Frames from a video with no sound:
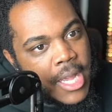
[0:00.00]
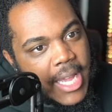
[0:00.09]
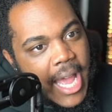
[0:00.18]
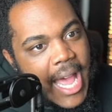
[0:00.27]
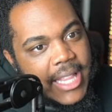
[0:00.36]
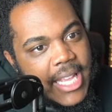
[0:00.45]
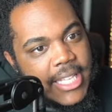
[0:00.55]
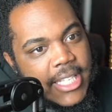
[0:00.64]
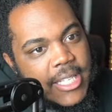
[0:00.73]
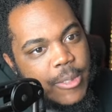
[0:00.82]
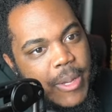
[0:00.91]
can hide things
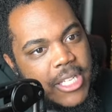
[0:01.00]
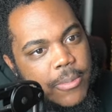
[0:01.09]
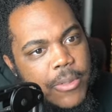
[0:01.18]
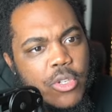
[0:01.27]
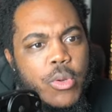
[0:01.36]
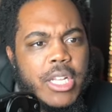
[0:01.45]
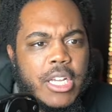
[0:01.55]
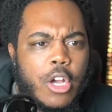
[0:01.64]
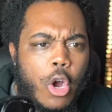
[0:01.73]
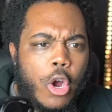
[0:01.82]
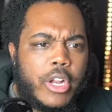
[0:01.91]
in the space between a
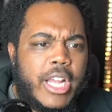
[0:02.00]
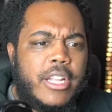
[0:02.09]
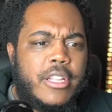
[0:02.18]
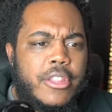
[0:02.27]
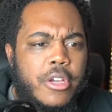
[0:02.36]
card and another